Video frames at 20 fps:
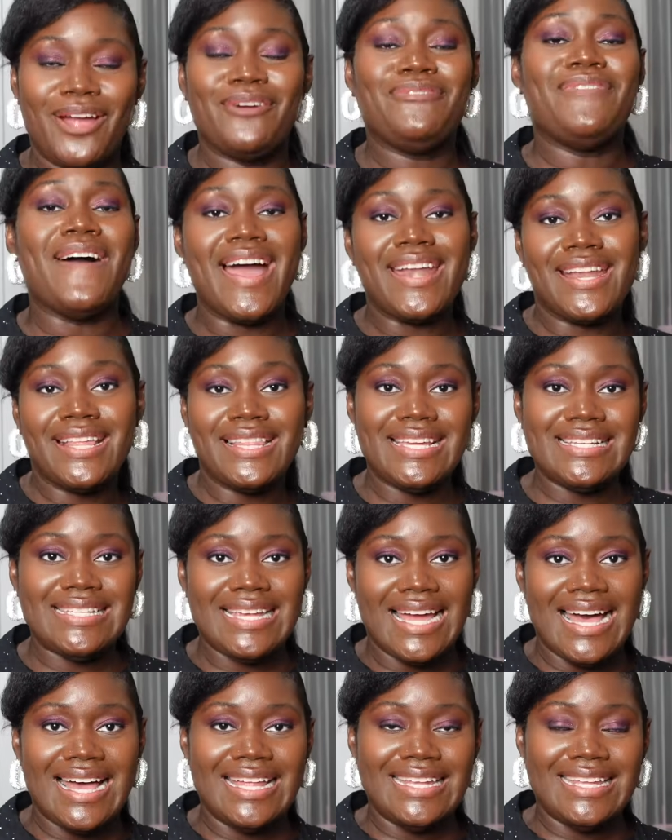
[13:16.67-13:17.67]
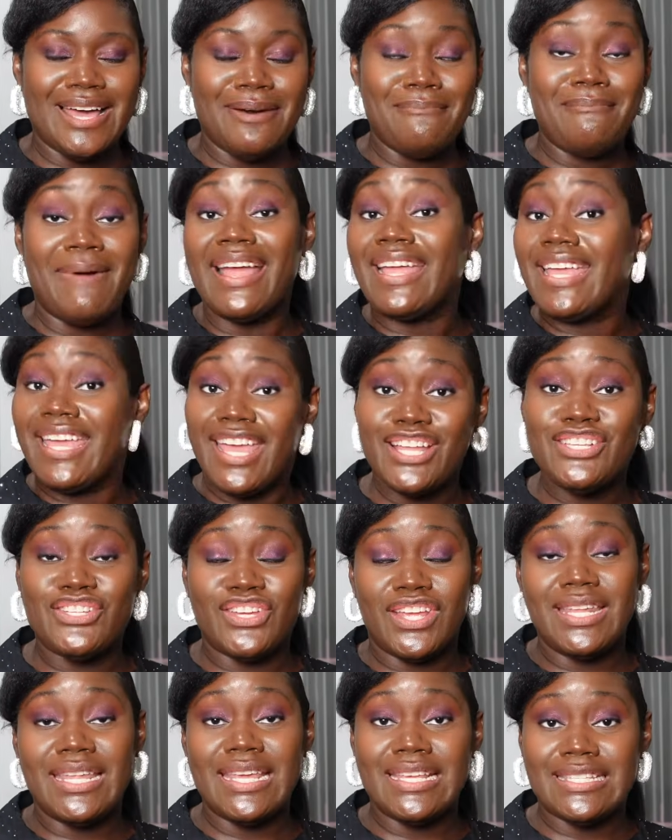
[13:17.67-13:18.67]
are finally done. My
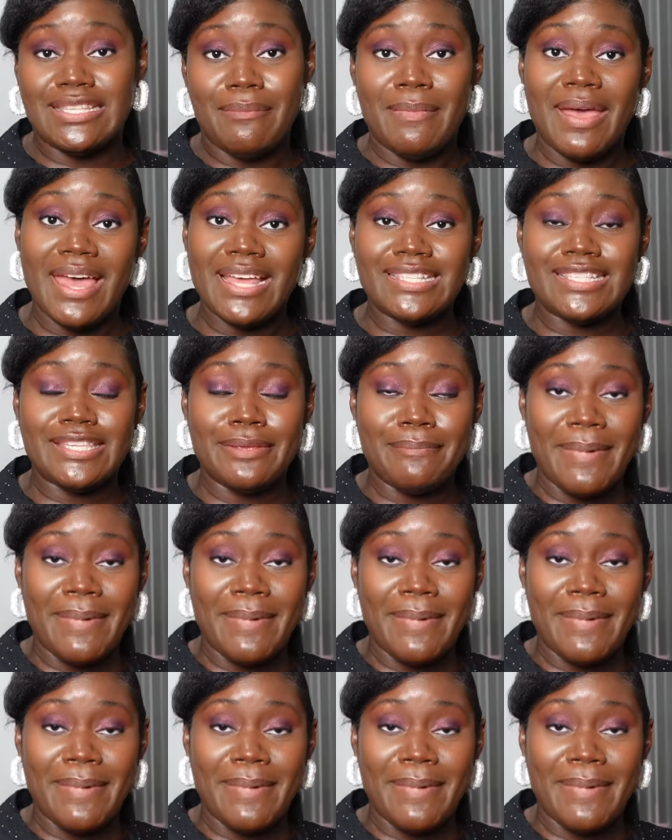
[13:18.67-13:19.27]
kitchen is a mess.